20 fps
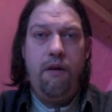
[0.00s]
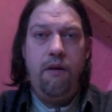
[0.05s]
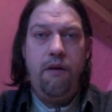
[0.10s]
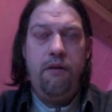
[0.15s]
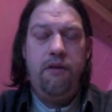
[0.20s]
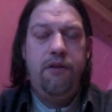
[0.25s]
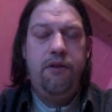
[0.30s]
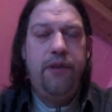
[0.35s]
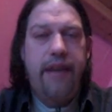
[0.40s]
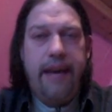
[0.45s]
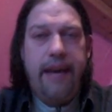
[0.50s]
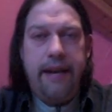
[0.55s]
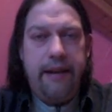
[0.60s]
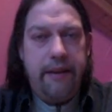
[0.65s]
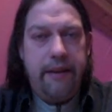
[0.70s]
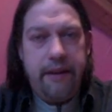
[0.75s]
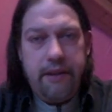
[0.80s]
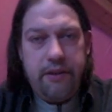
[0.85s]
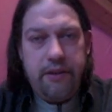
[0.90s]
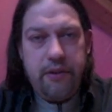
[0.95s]
to get
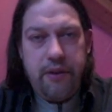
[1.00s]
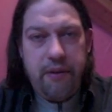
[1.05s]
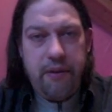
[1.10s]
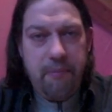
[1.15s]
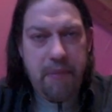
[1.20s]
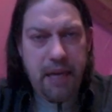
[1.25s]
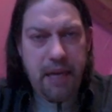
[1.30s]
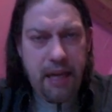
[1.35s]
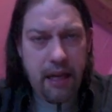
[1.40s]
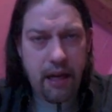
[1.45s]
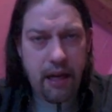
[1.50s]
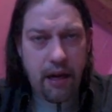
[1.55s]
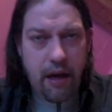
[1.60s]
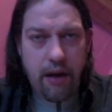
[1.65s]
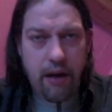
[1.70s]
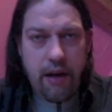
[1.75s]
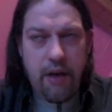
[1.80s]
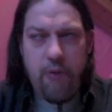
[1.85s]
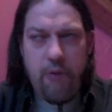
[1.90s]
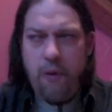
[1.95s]
it into the media.
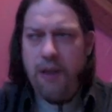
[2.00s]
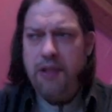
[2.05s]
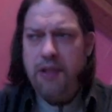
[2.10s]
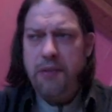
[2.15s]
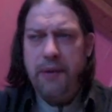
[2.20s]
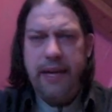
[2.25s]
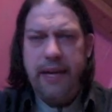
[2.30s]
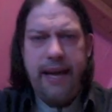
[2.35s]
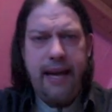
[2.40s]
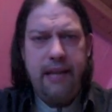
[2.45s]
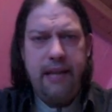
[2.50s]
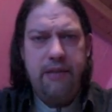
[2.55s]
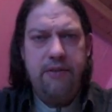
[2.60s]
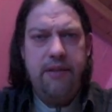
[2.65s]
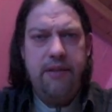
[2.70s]
And once we get it to